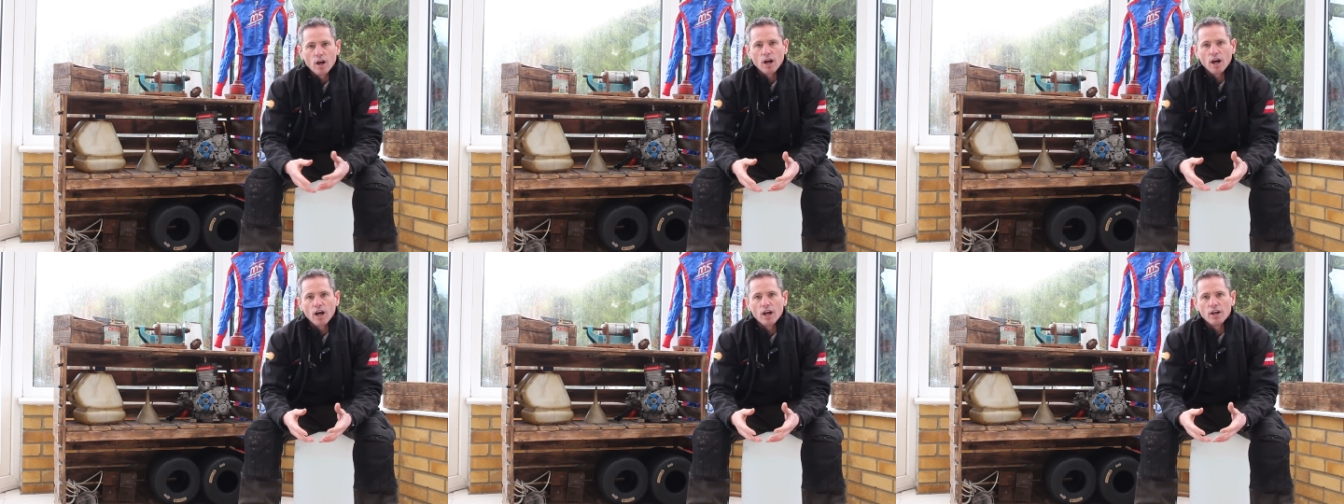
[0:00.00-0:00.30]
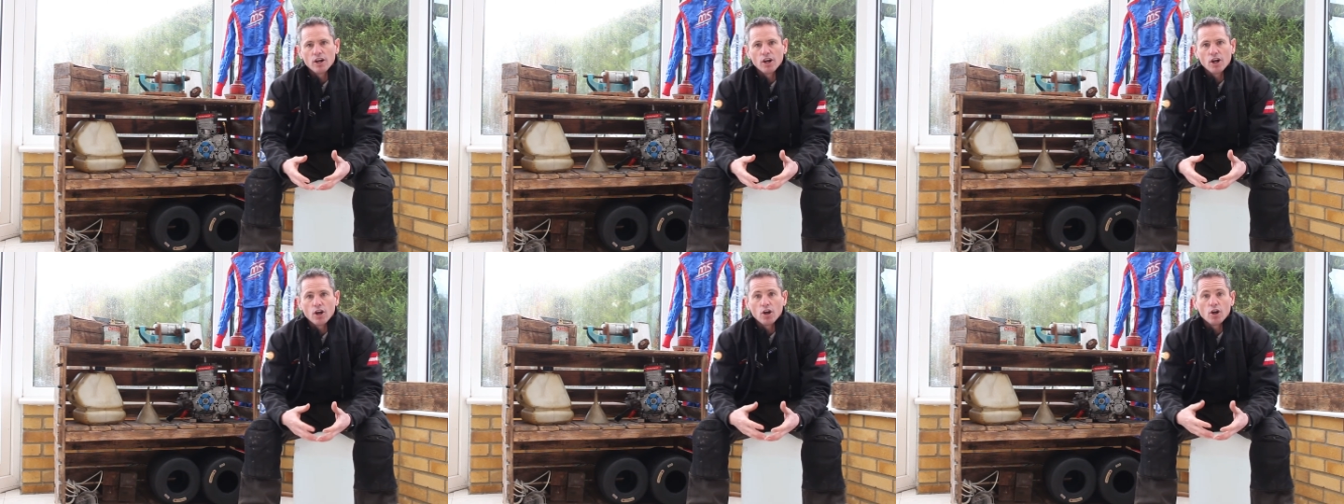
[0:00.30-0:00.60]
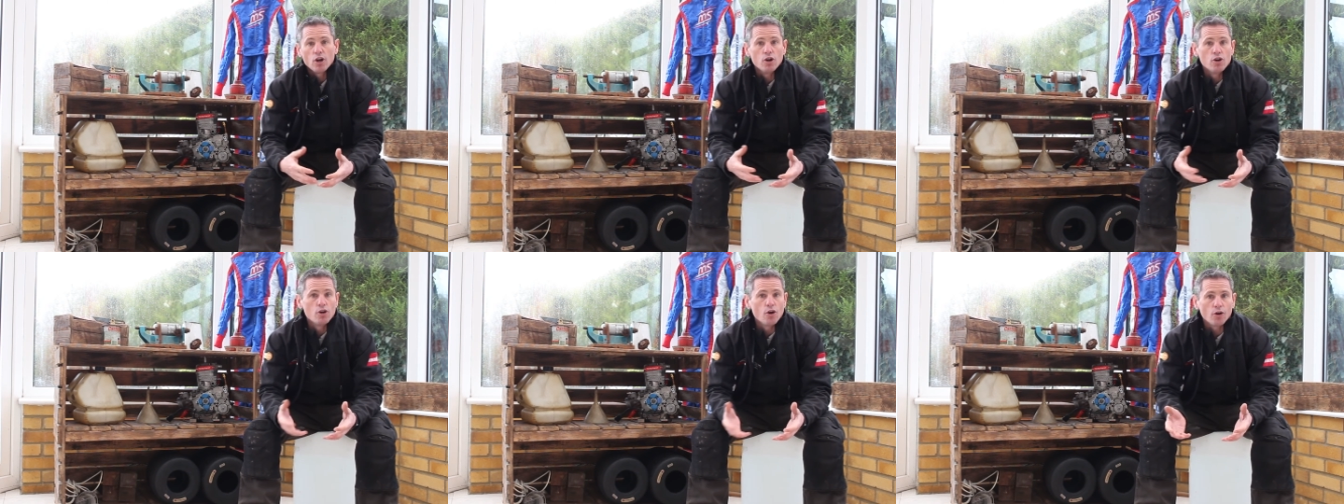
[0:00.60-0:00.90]
and
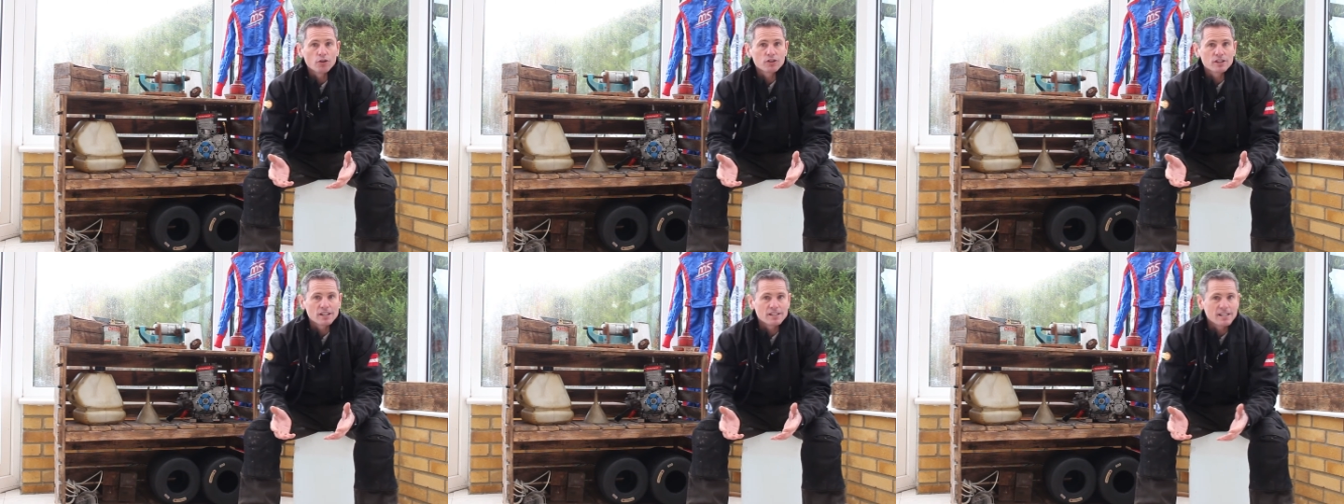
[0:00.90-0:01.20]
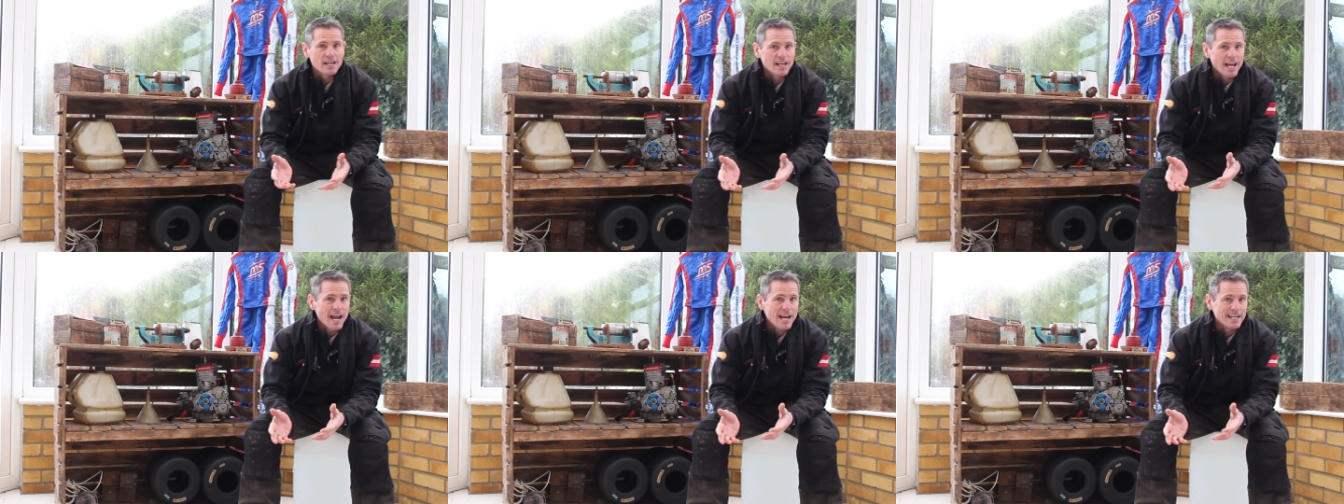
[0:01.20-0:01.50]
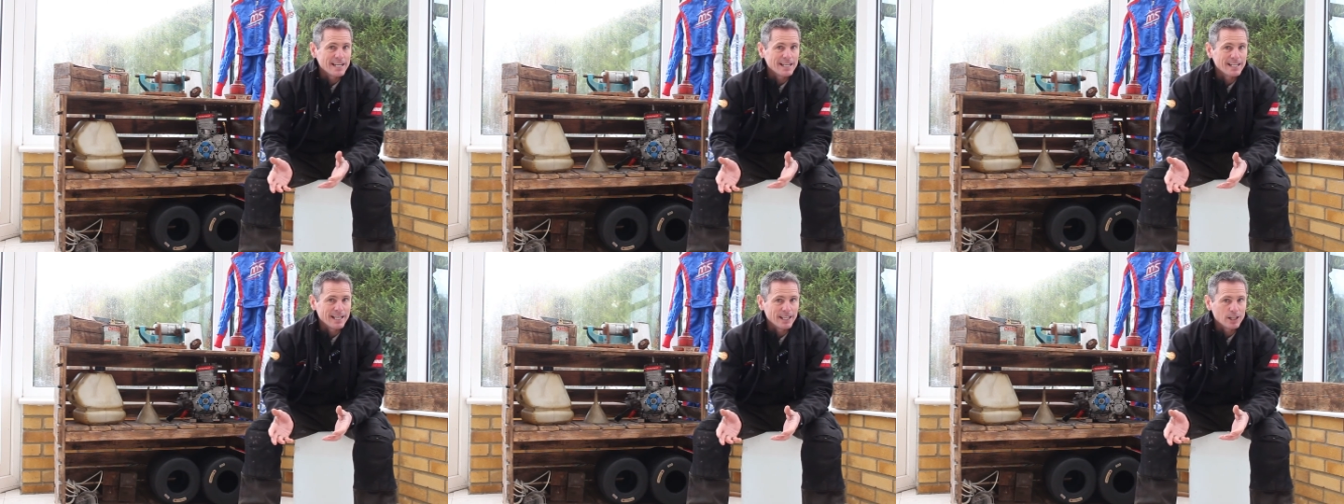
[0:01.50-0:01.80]
not get
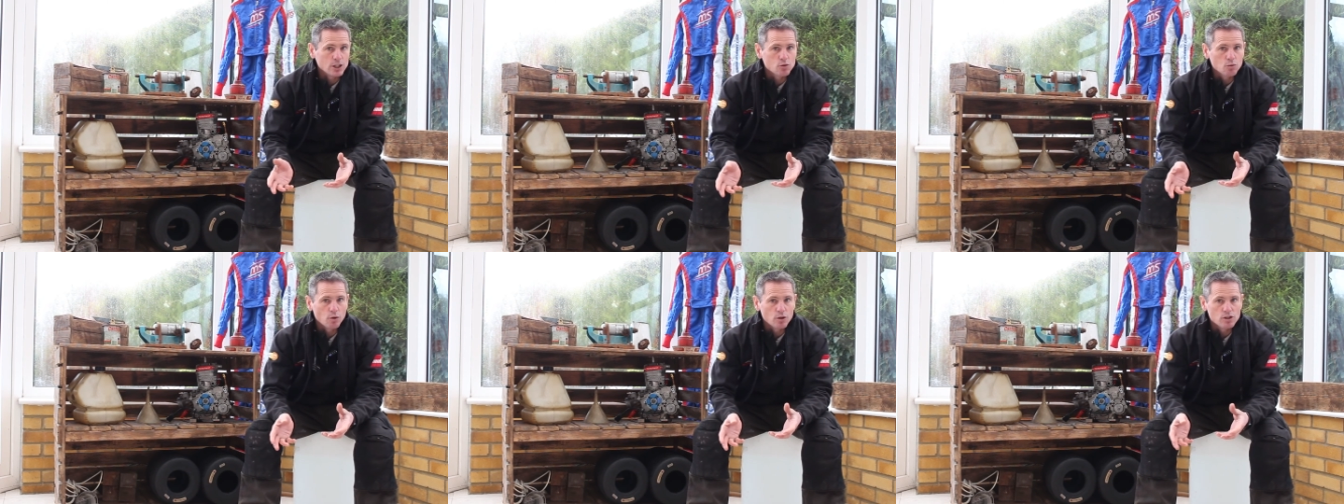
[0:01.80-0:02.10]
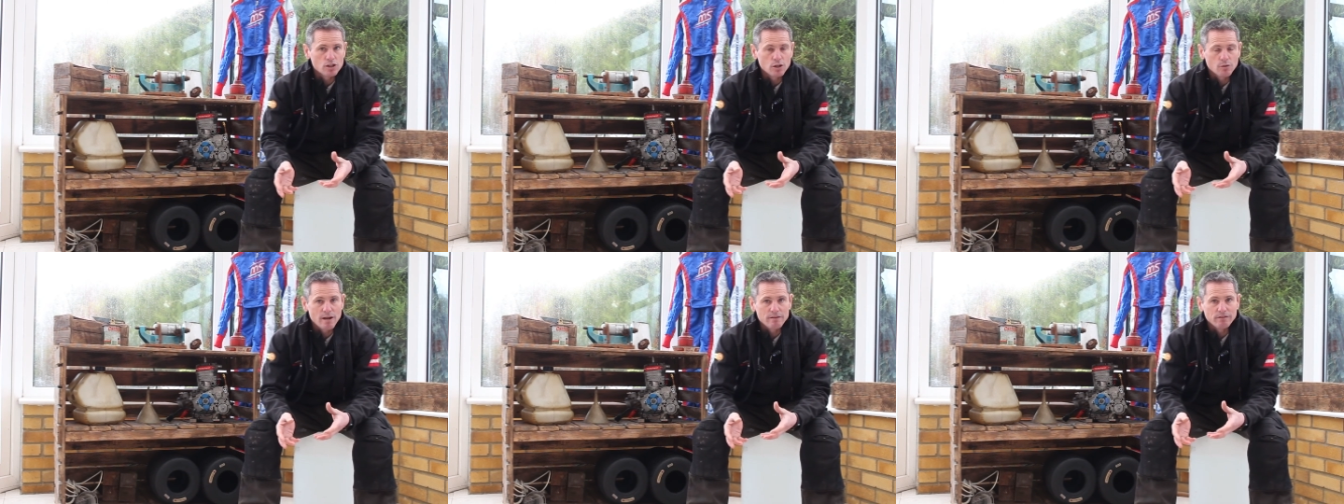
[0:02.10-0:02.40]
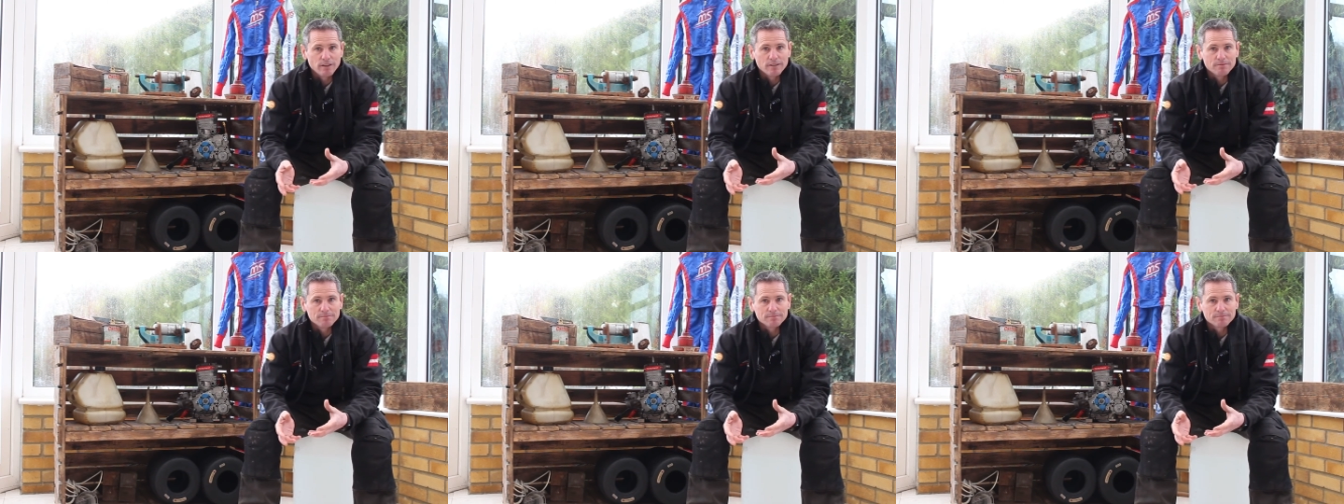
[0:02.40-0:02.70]
any links whatsoever?